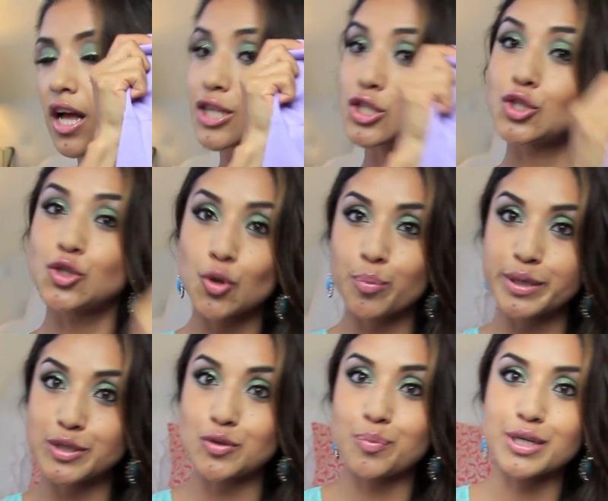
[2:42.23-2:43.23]
not
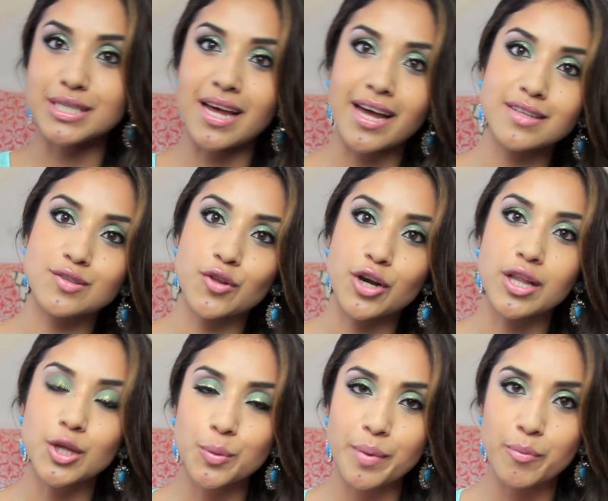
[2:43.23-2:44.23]
super, super tight, so they're
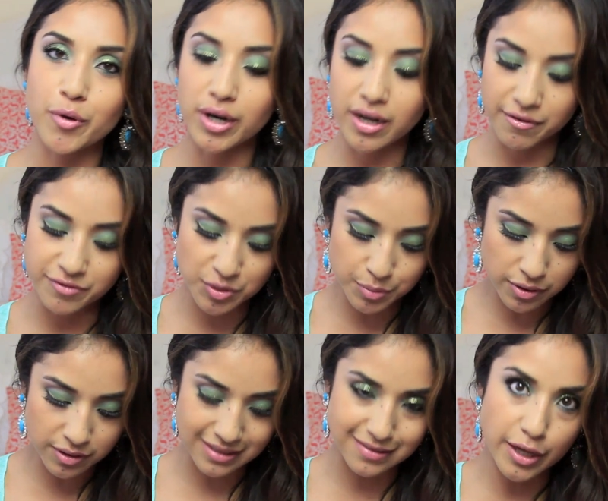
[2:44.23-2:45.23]
a little bit more
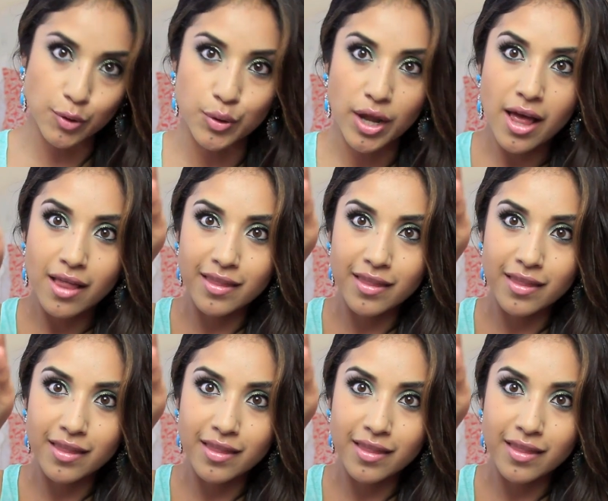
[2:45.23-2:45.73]
comfortable because they don't